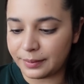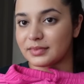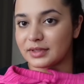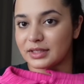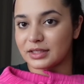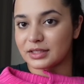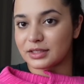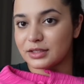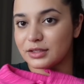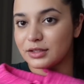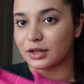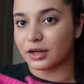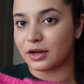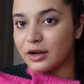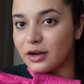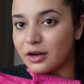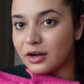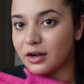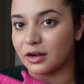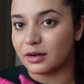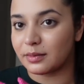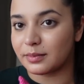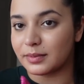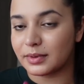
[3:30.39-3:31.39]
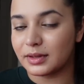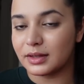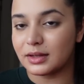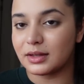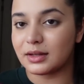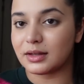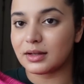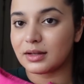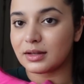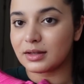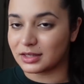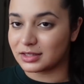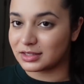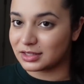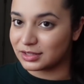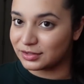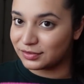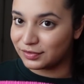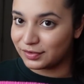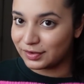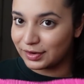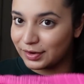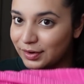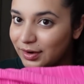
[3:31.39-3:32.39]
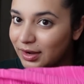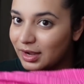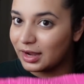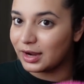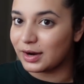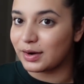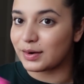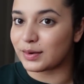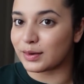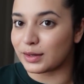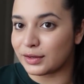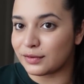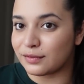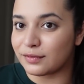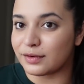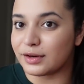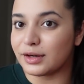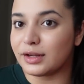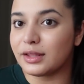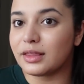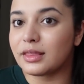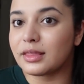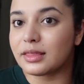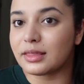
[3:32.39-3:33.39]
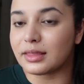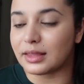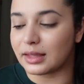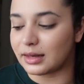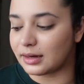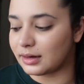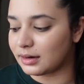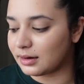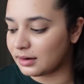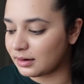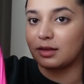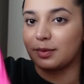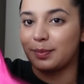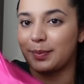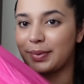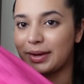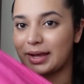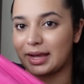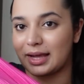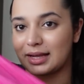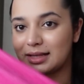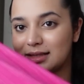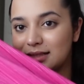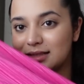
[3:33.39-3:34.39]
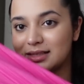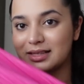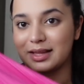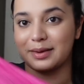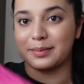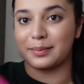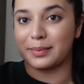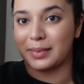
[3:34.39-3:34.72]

This top, because it's very airy, very thin, the pants that